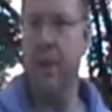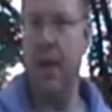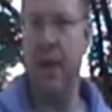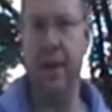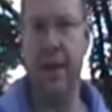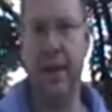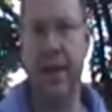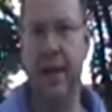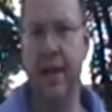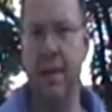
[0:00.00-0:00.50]
I
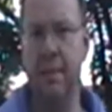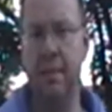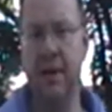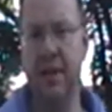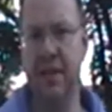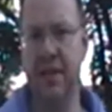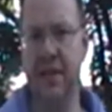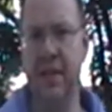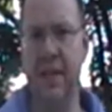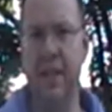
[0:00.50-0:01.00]
like it on
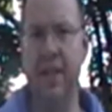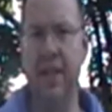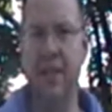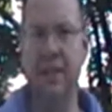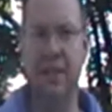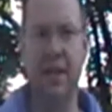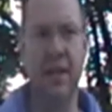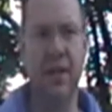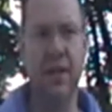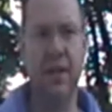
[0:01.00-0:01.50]
my
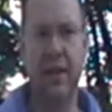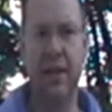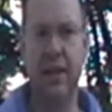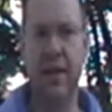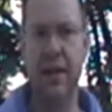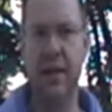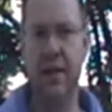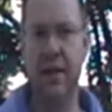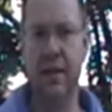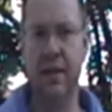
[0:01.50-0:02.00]
steaks, I like it
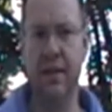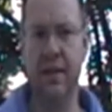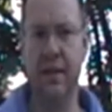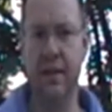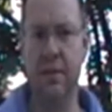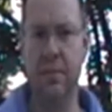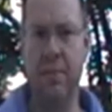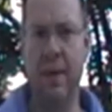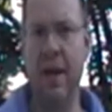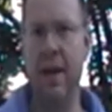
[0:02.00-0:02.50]
on
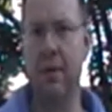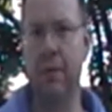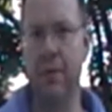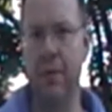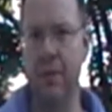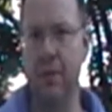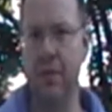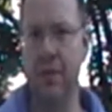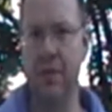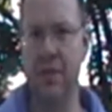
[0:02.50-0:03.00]
pot
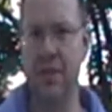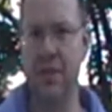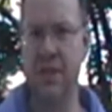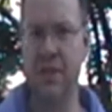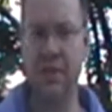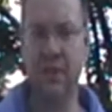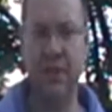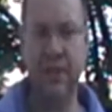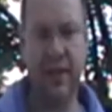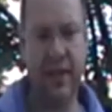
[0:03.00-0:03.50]
roast and
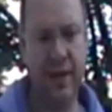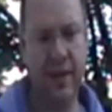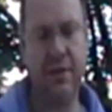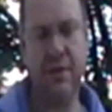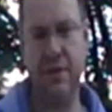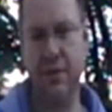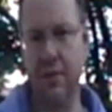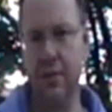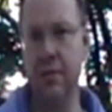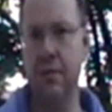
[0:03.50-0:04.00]
stuff like that,
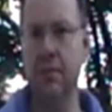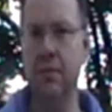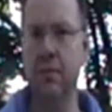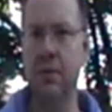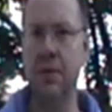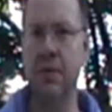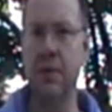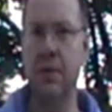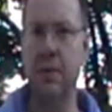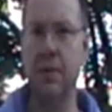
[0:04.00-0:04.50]
so
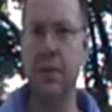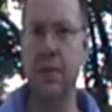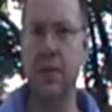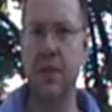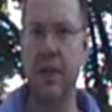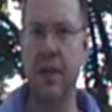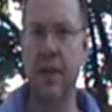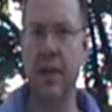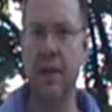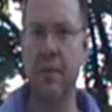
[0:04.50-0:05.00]
we'll see what it's
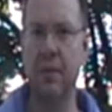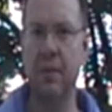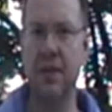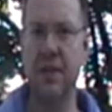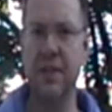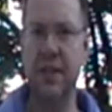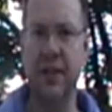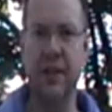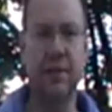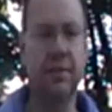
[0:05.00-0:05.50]
like on a
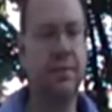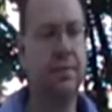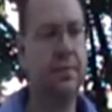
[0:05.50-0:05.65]
brisket.